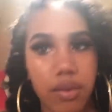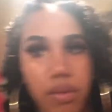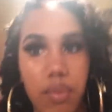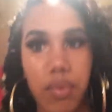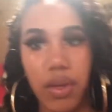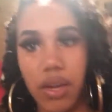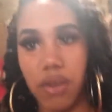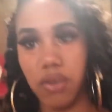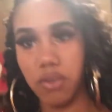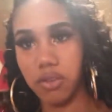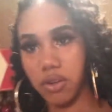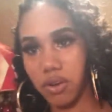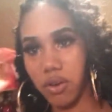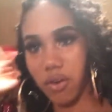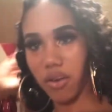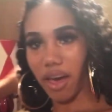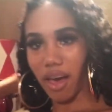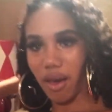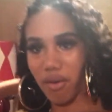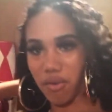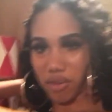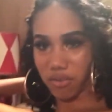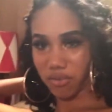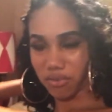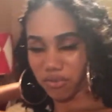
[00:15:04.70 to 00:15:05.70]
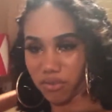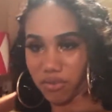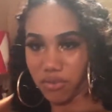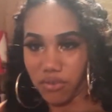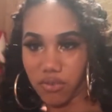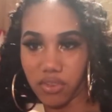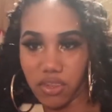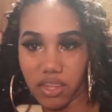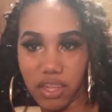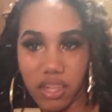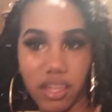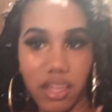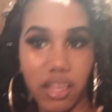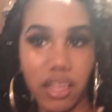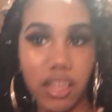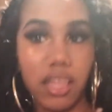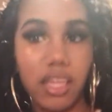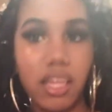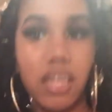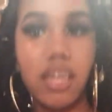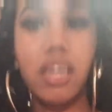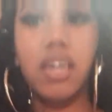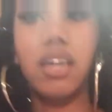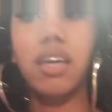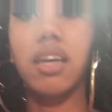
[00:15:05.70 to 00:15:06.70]
I don't know how I feel
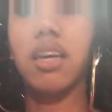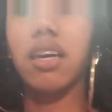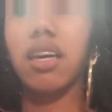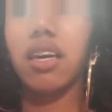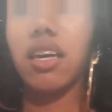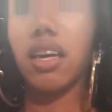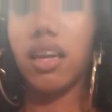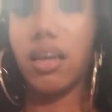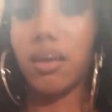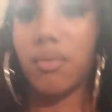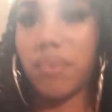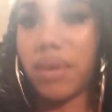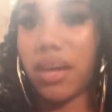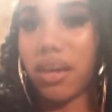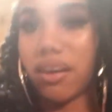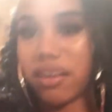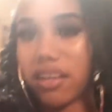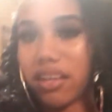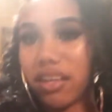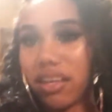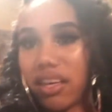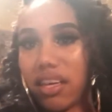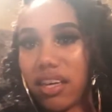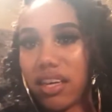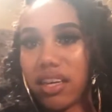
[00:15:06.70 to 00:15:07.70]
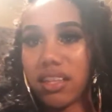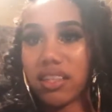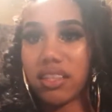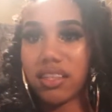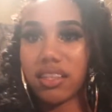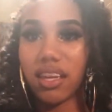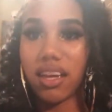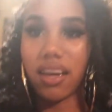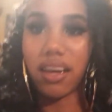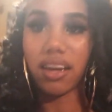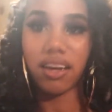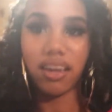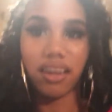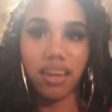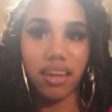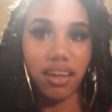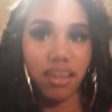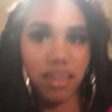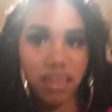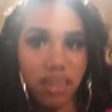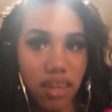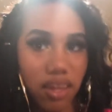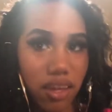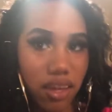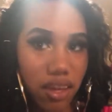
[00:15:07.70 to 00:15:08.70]
about it. It's
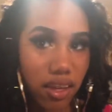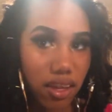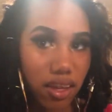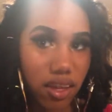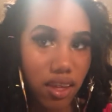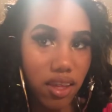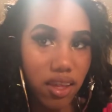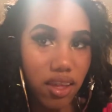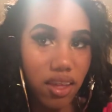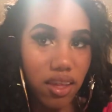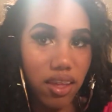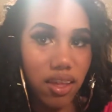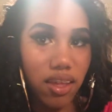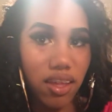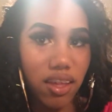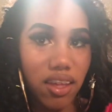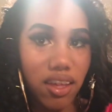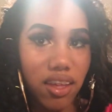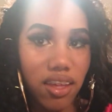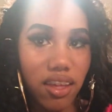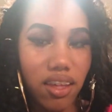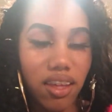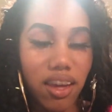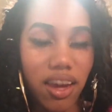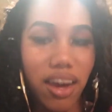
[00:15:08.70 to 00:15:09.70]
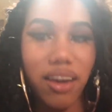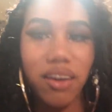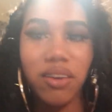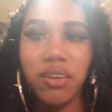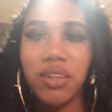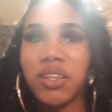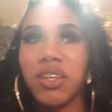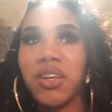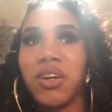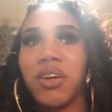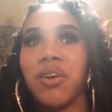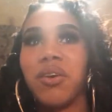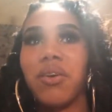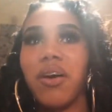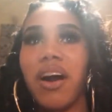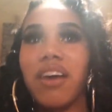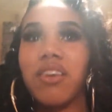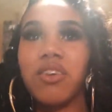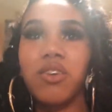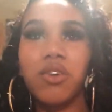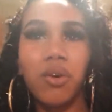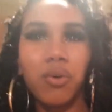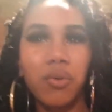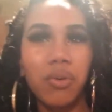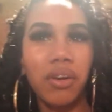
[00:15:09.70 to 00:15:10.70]
like, I don't know
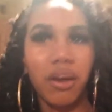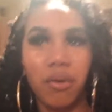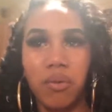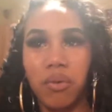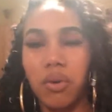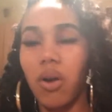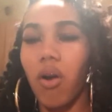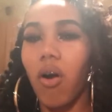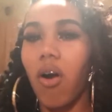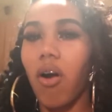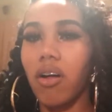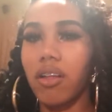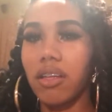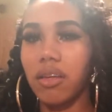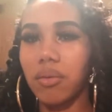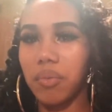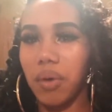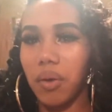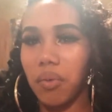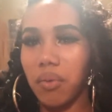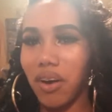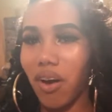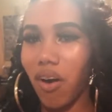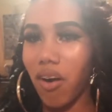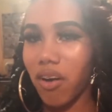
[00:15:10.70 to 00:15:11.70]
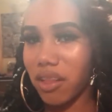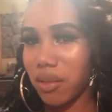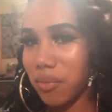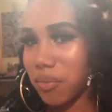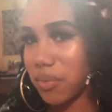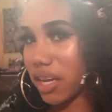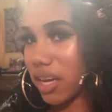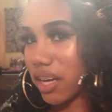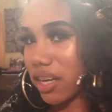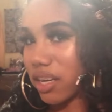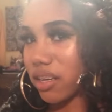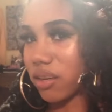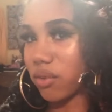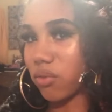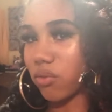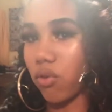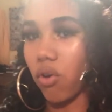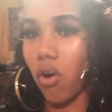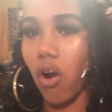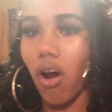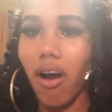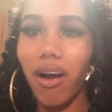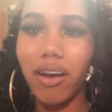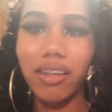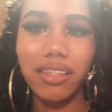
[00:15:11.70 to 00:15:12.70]
what I would call them. I would call them like a
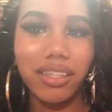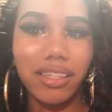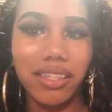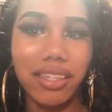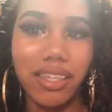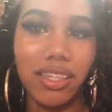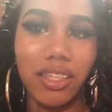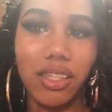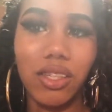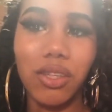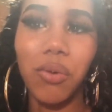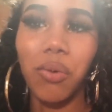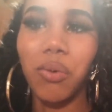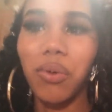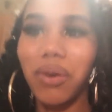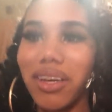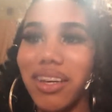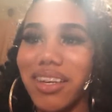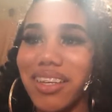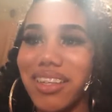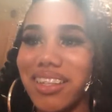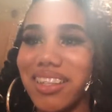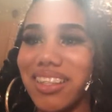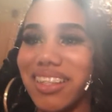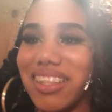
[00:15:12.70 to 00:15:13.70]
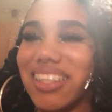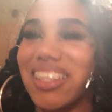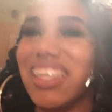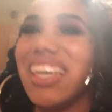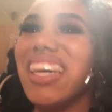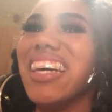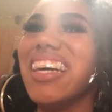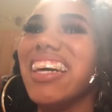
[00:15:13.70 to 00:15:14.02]
Rasta twist.